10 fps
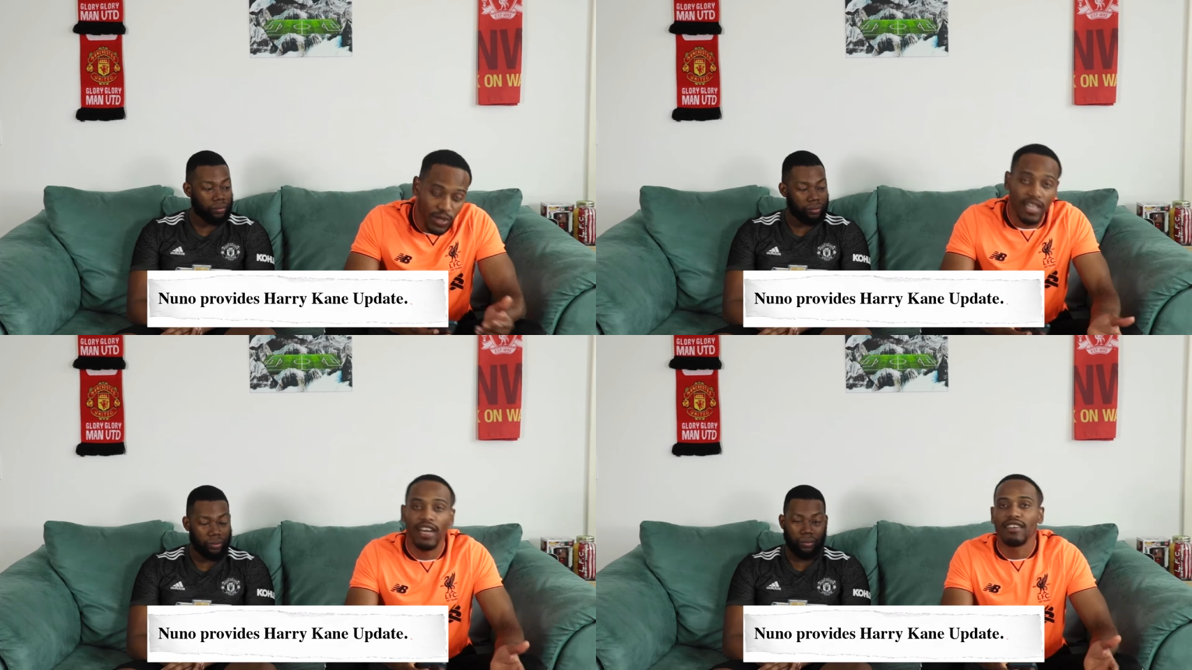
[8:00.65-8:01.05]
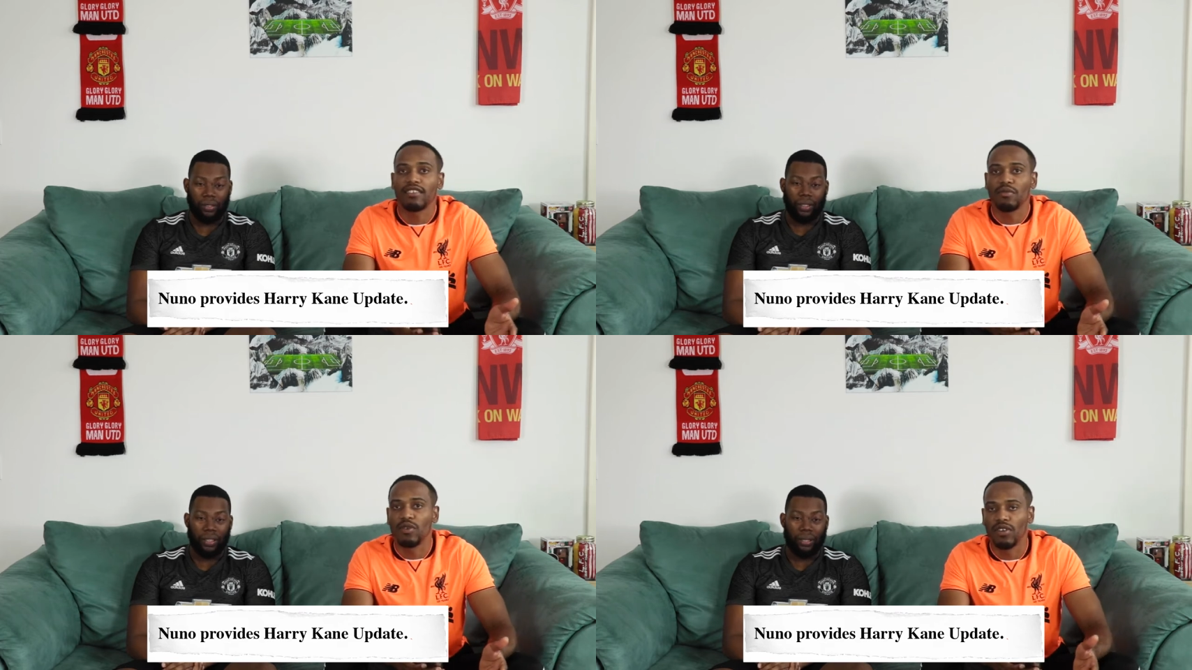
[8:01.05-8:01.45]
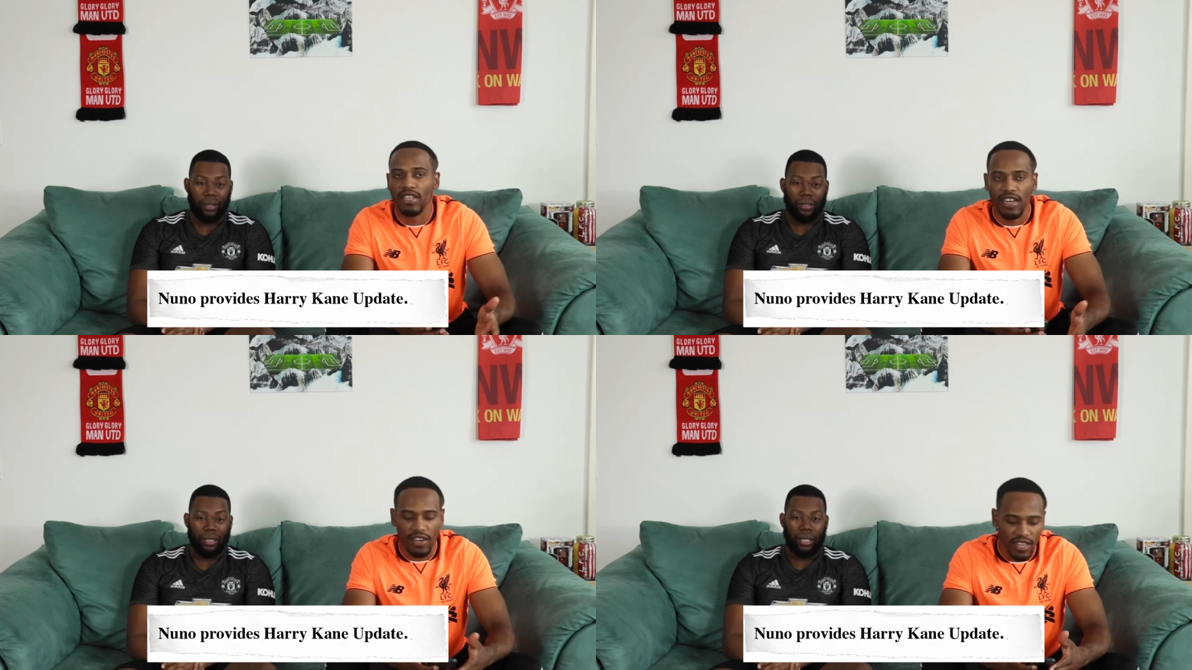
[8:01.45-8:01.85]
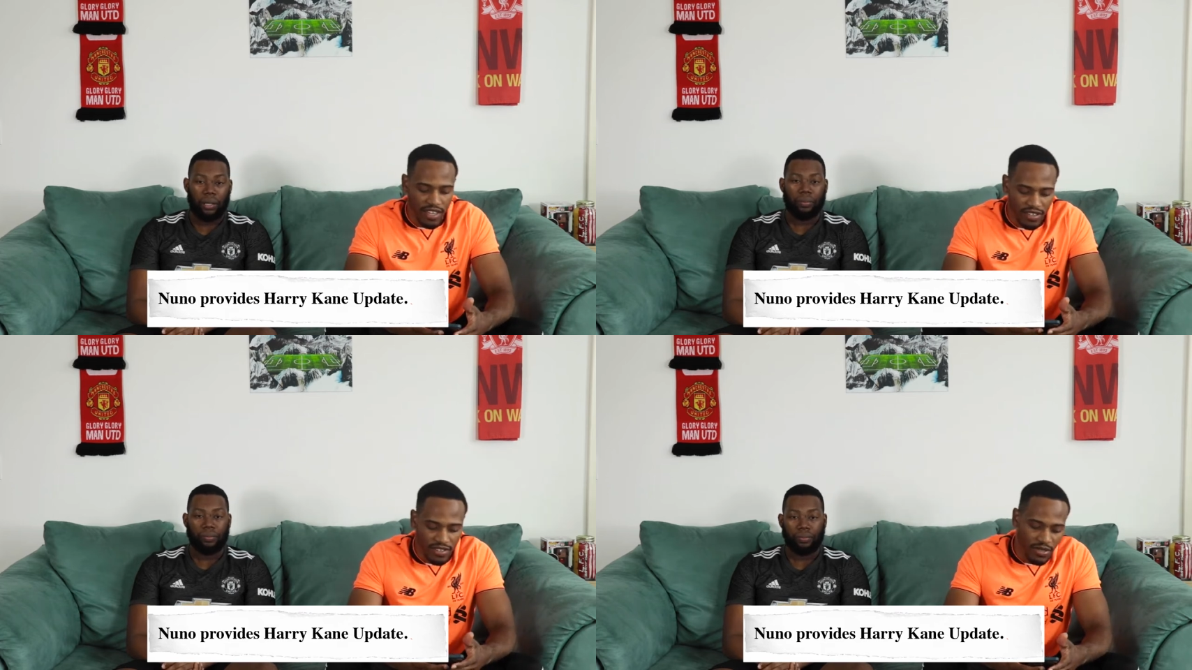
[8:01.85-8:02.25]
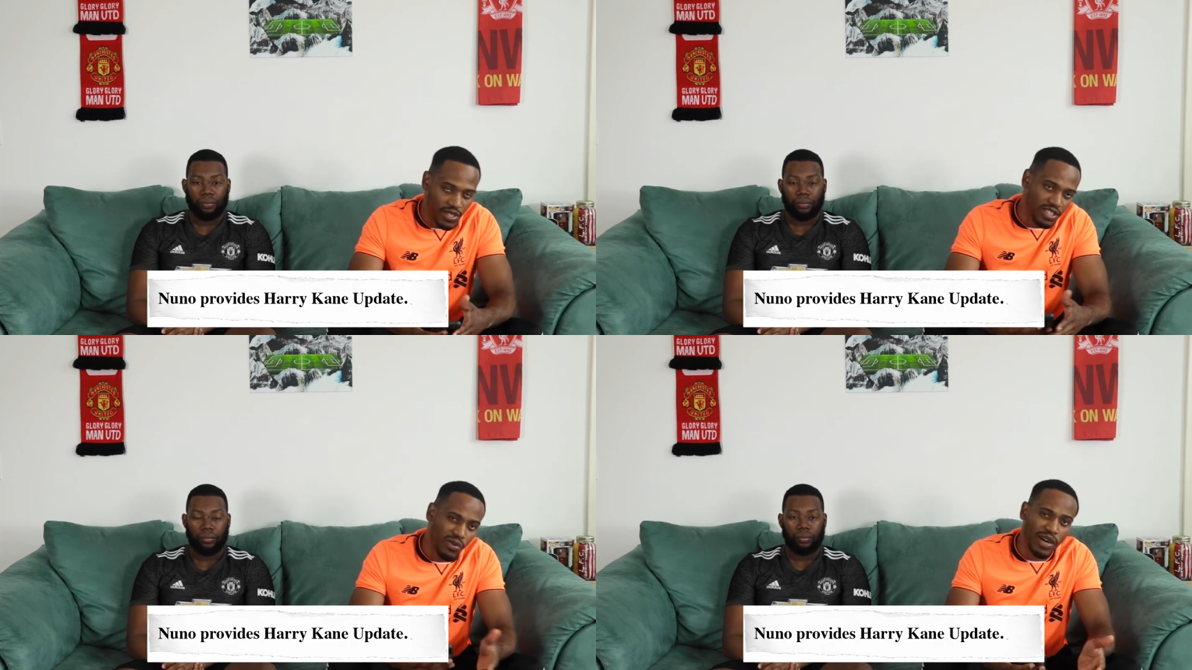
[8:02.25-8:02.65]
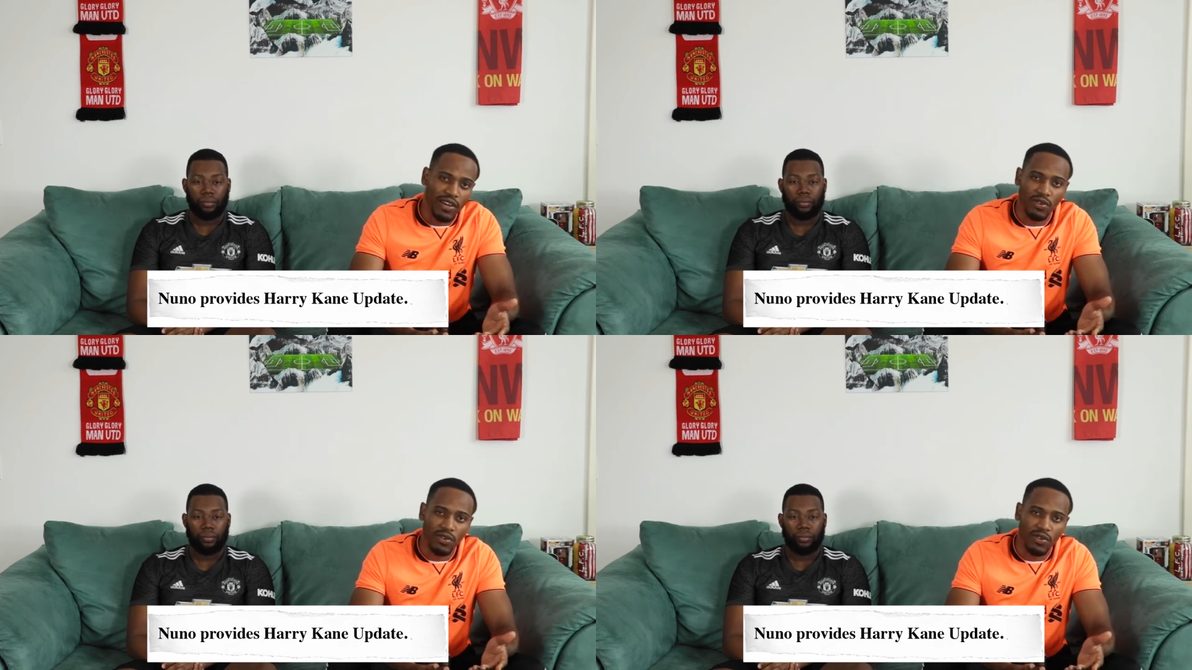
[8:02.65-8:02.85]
Speaker 1: when asked about the Harry Kane situation, why he